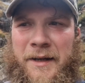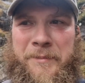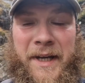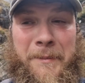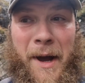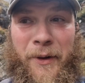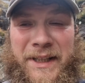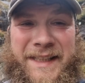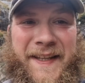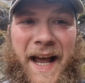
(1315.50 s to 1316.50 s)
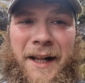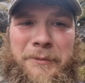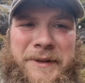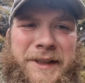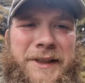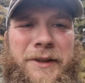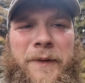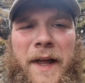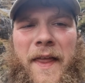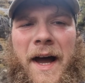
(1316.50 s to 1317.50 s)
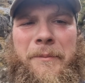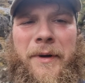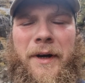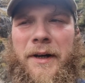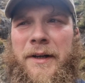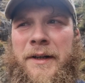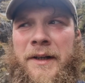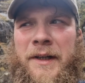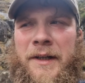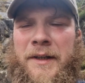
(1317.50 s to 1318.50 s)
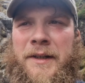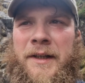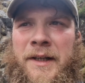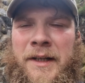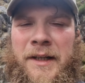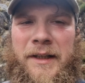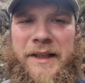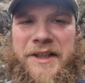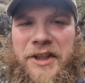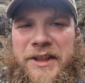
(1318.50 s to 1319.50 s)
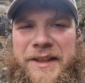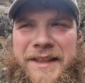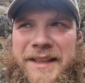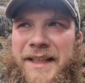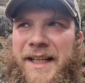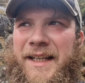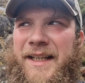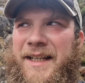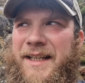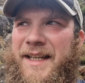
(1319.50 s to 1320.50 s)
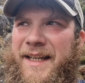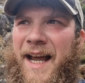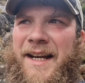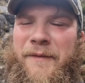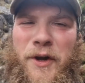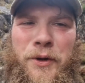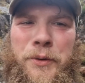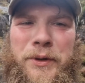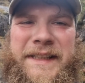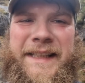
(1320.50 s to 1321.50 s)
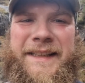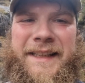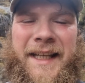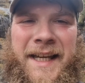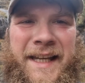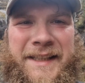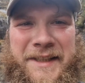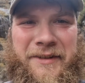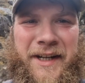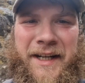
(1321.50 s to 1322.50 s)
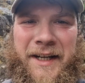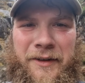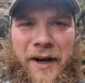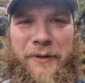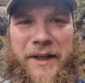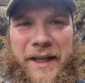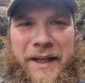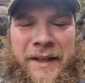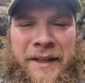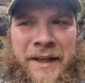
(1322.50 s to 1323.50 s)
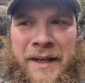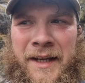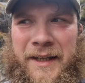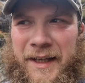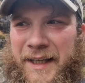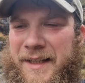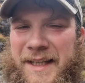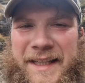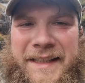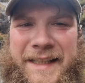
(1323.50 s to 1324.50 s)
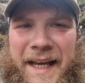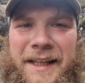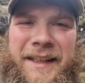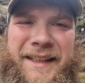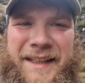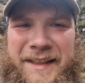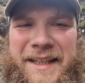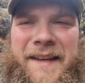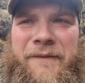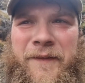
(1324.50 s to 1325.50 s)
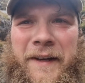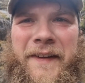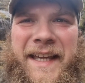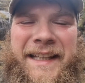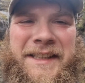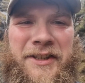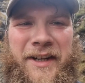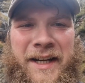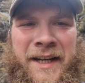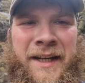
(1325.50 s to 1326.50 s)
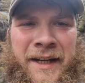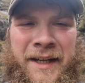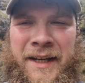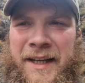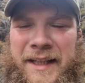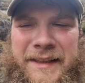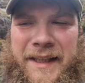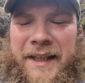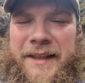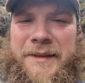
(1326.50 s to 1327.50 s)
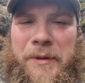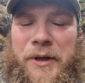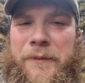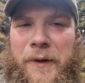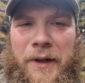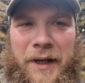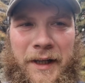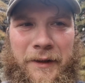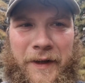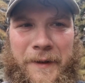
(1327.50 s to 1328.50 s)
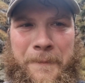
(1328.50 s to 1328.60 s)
bigger mountains in the Alps and stuff like that, but it's just, it kind of oozes history around here. You can tell, like, you can feel the history. It's beautiful. I love it.